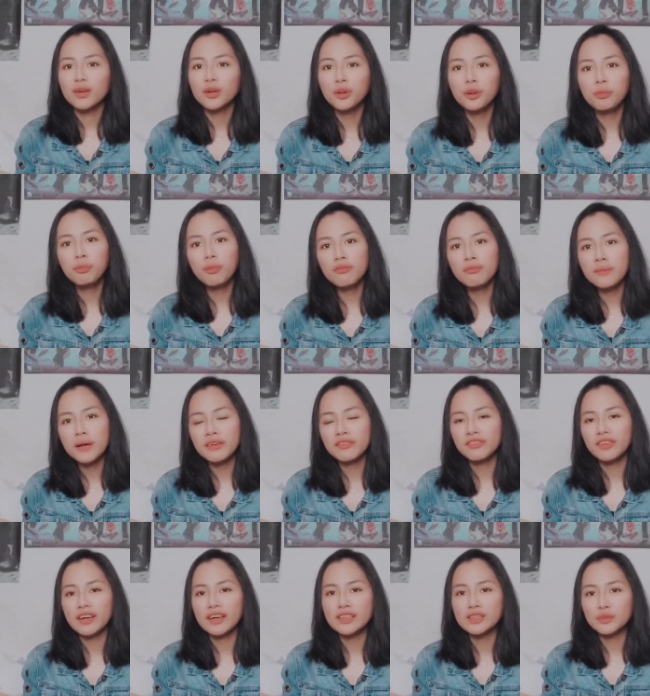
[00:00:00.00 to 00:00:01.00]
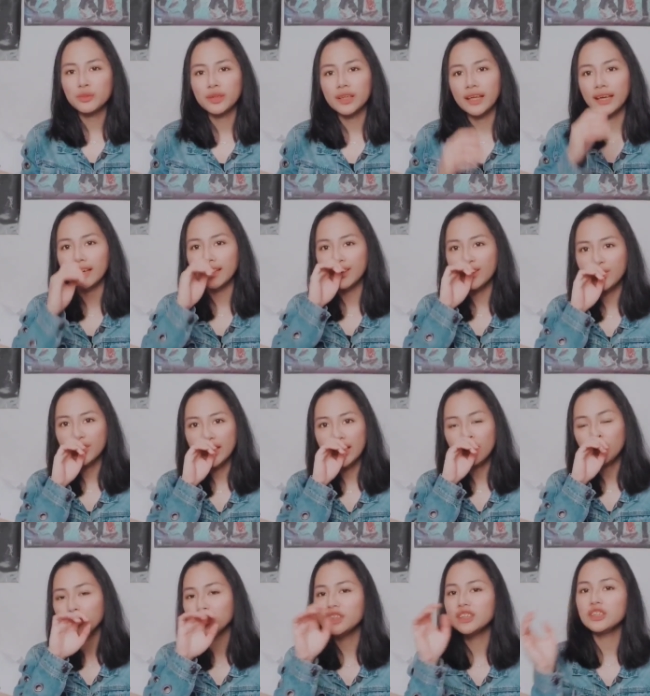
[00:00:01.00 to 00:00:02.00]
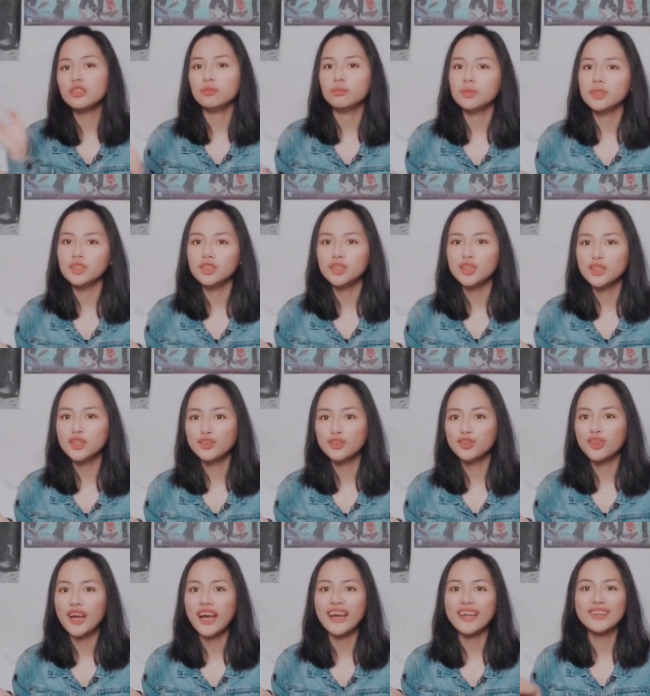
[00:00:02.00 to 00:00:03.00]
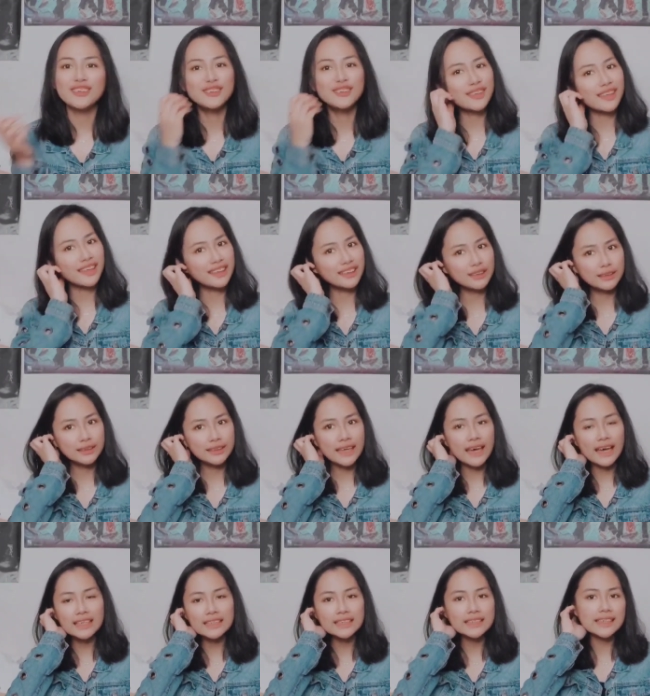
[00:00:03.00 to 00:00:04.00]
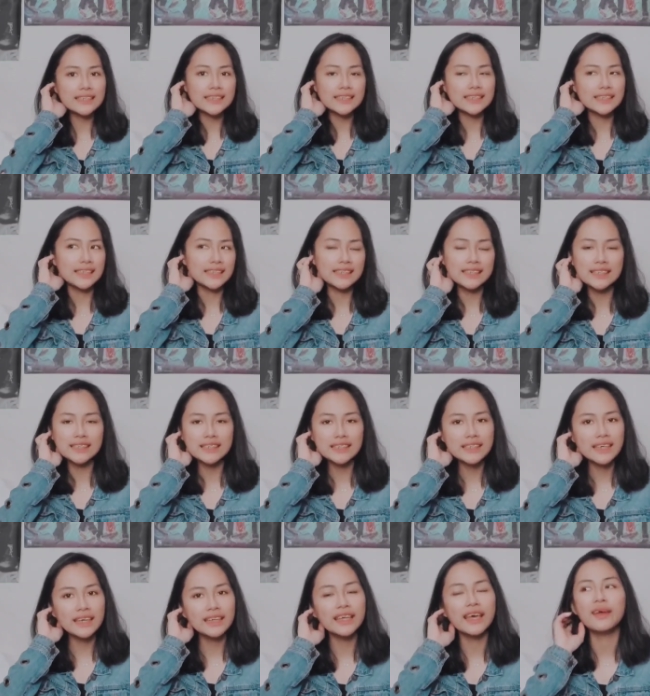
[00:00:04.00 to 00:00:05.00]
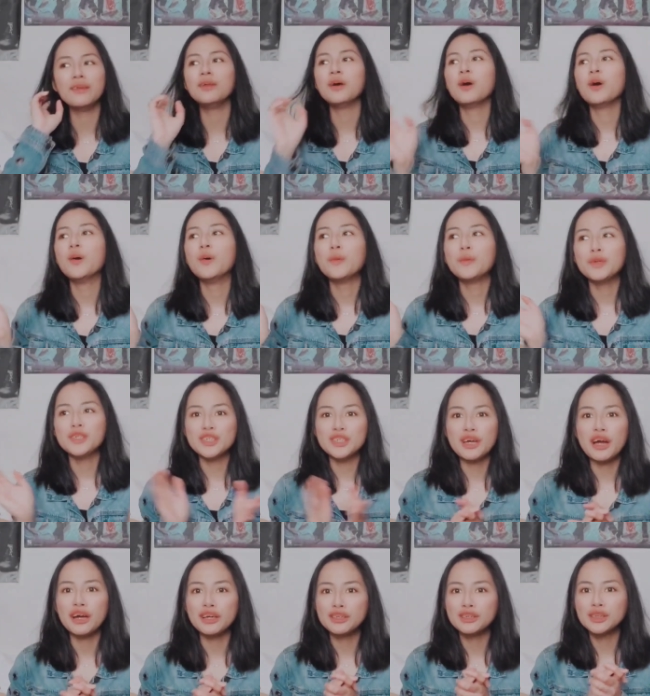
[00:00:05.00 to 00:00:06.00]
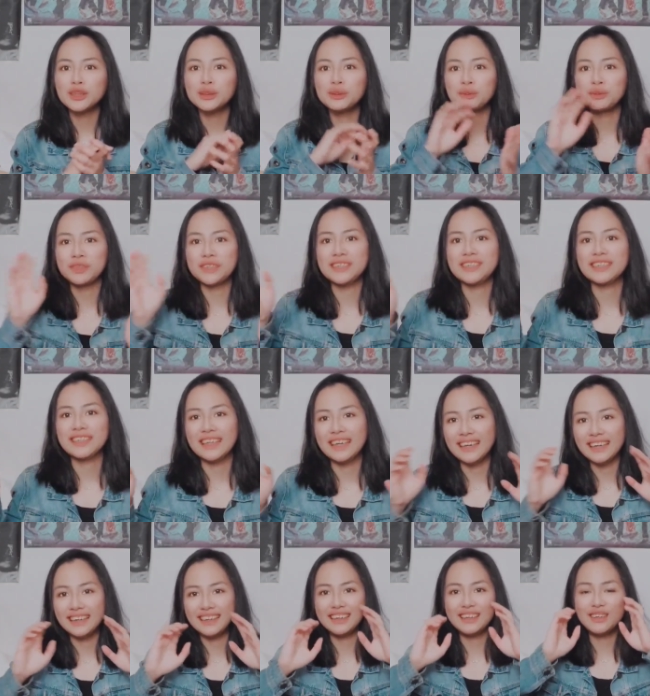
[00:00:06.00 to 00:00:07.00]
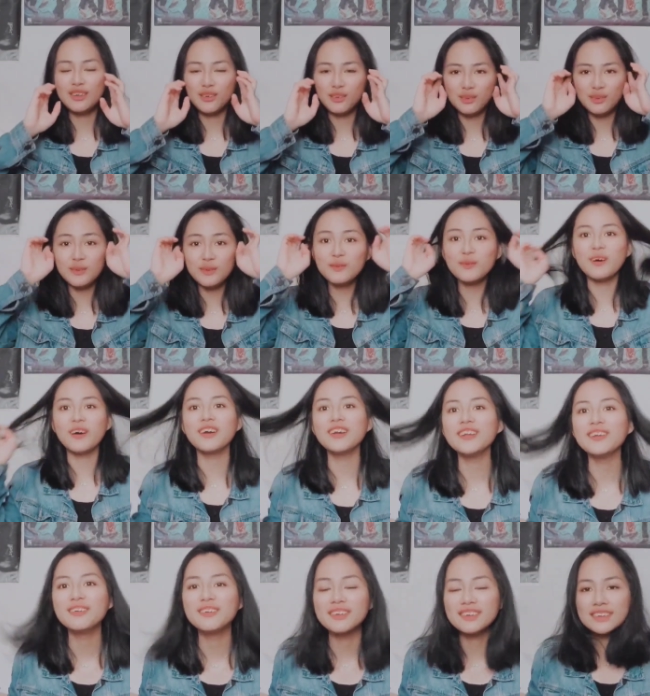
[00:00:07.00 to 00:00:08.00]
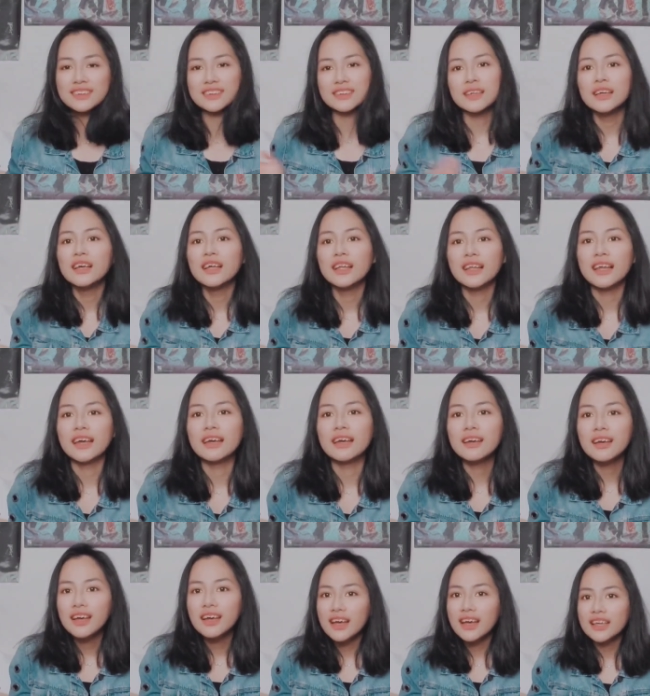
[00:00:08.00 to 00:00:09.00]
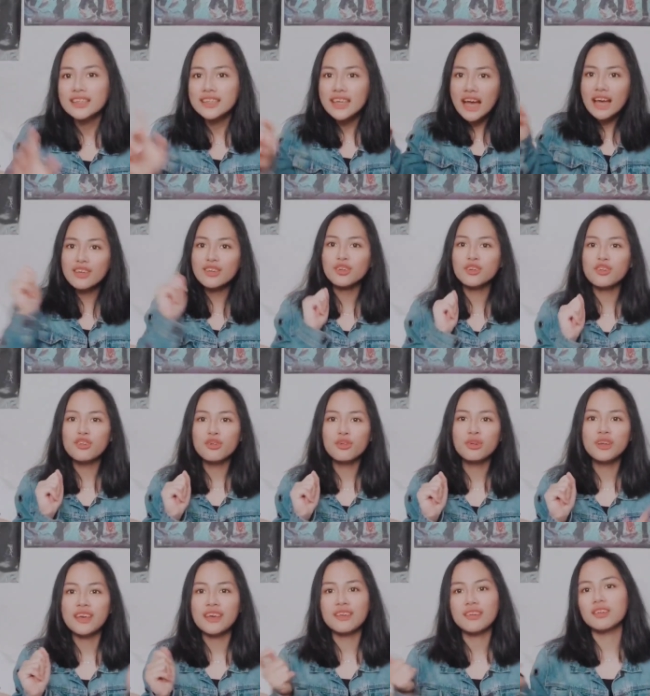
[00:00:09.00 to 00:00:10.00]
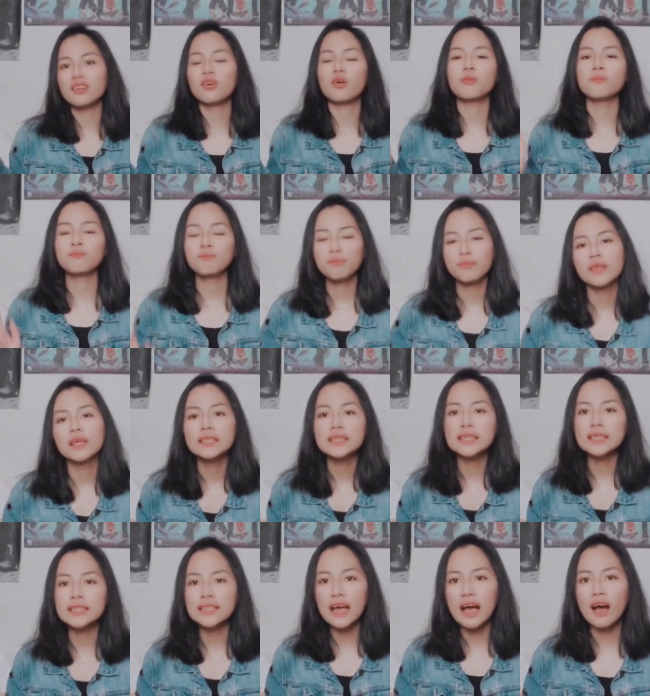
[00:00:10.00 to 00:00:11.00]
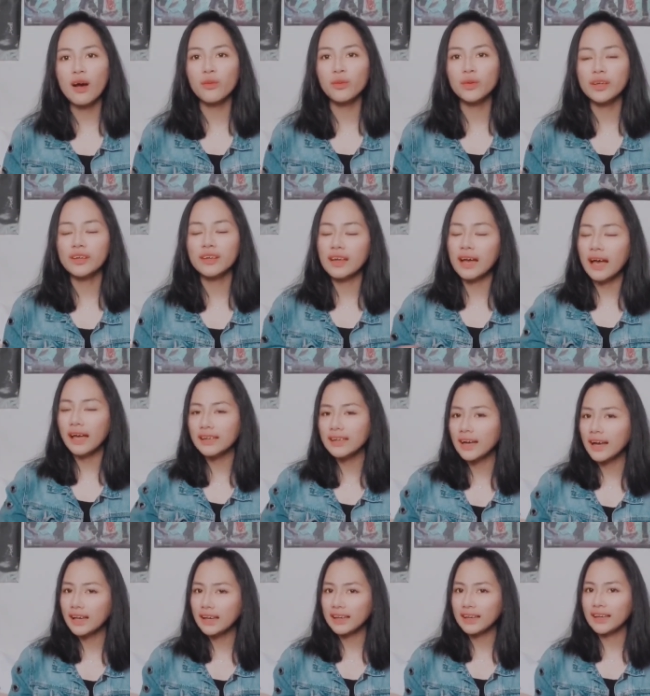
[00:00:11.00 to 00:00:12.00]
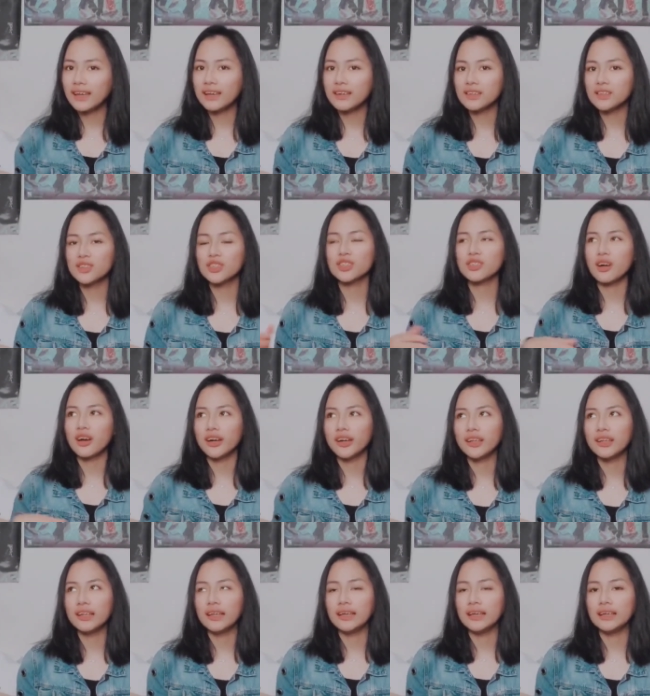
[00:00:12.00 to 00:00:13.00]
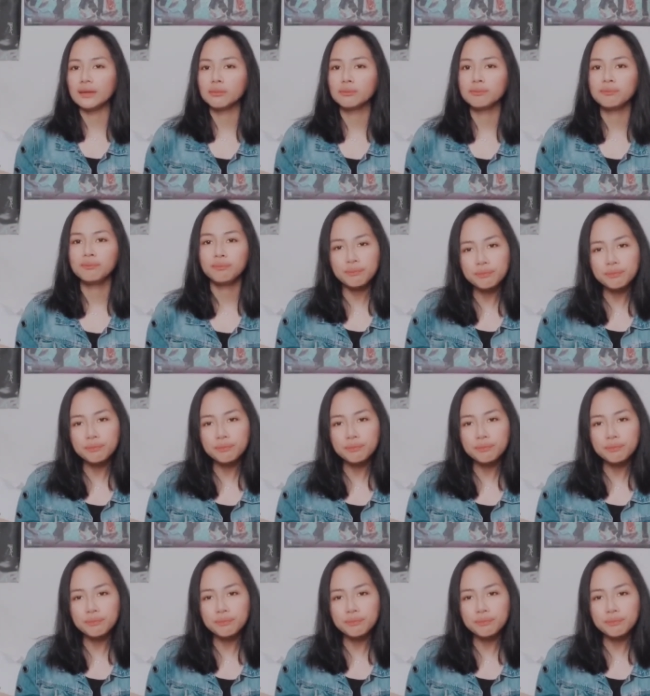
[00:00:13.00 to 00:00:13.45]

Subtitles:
group of my friends were like, oh yeah, we should try to like dance SNSD, and then we start choosing like, you know, who are you? It's like, yeah, you're Yuri, and you know, that's how I kind of get into started like